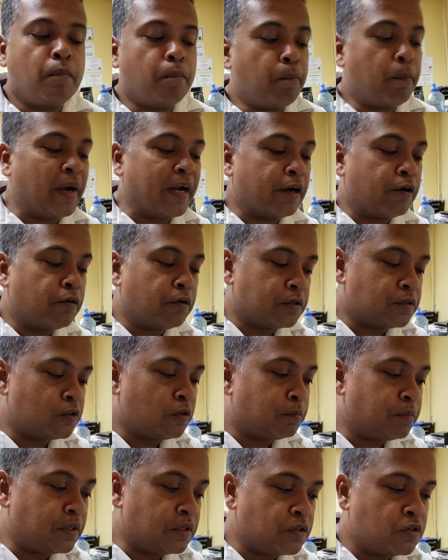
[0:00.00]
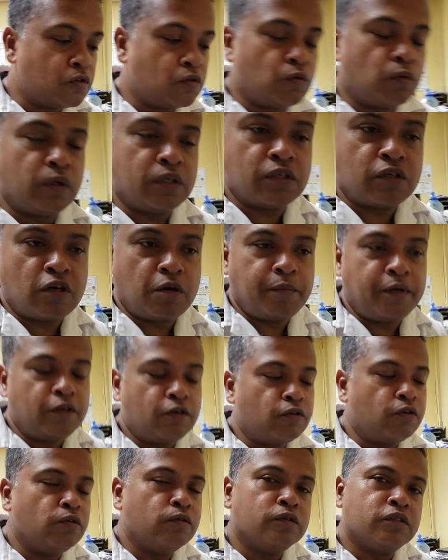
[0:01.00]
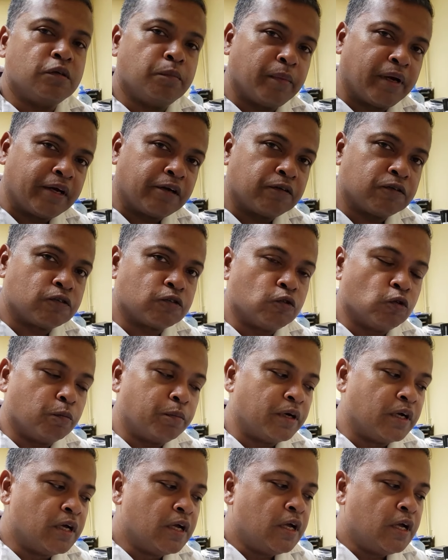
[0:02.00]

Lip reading: microscopist who is coming to use the microscope.